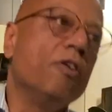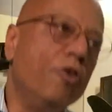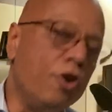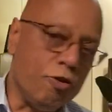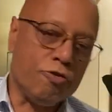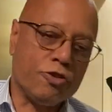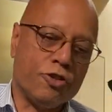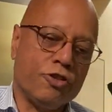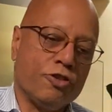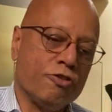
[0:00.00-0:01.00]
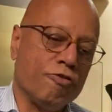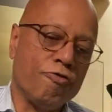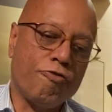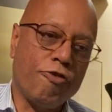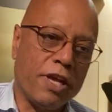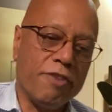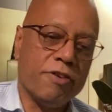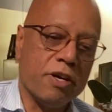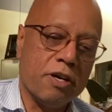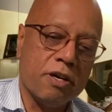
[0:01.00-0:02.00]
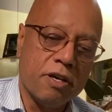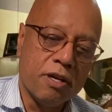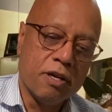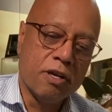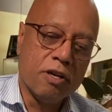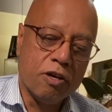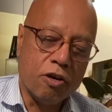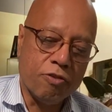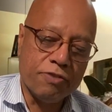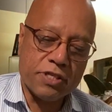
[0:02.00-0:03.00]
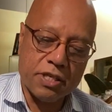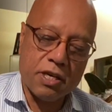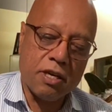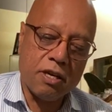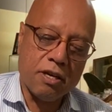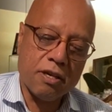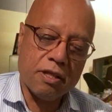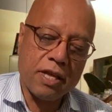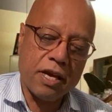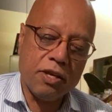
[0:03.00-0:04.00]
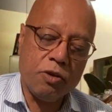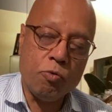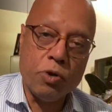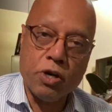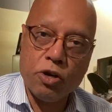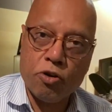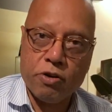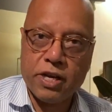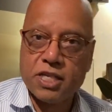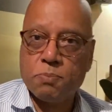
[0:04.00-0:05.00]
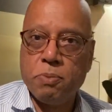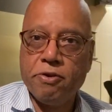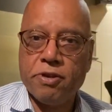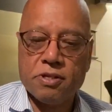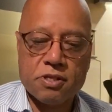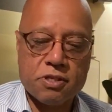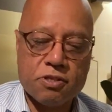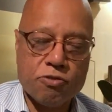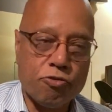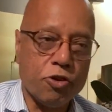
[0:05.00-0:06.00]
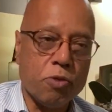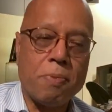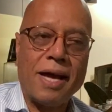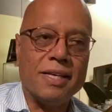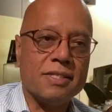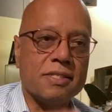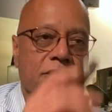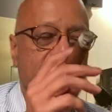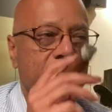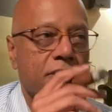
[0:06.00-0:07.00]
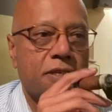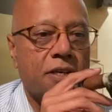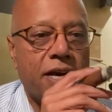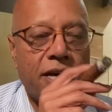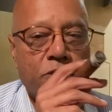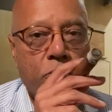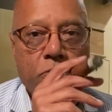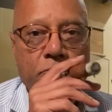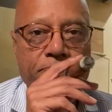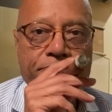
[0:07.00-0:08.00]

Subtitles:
notes, flavor of the cigar that you will not experience through your palate at all.